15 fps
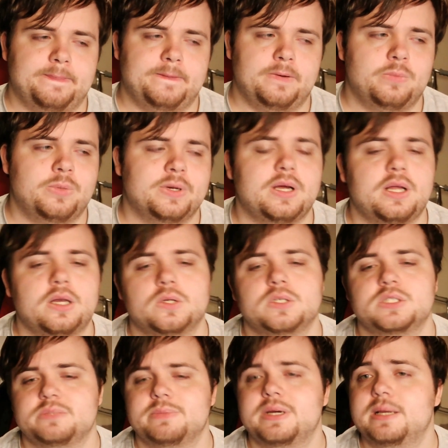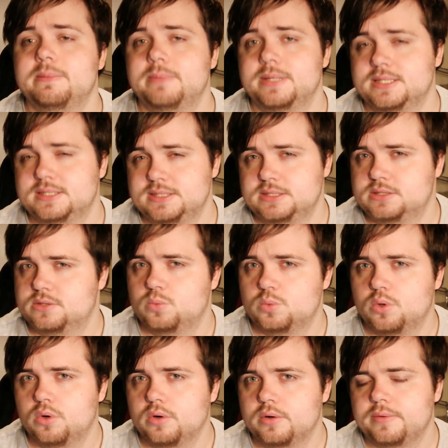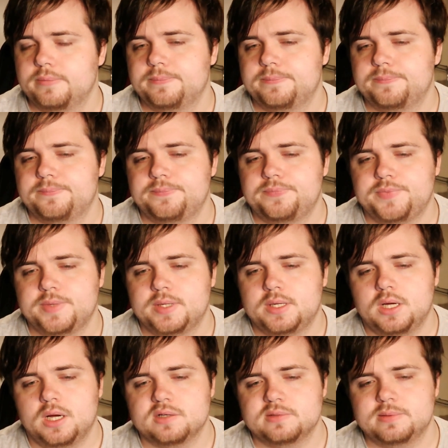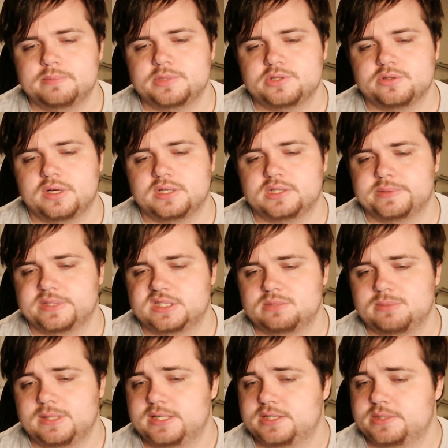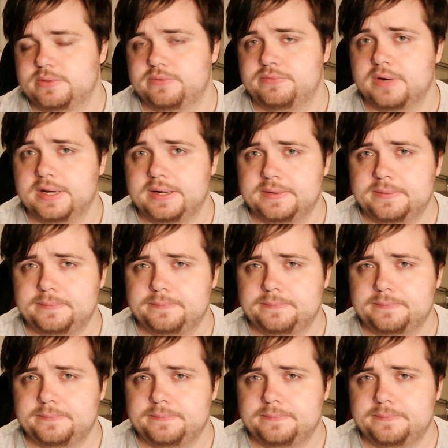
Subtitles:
When I lost my ability to walk, I remember trying to explain it to a friend,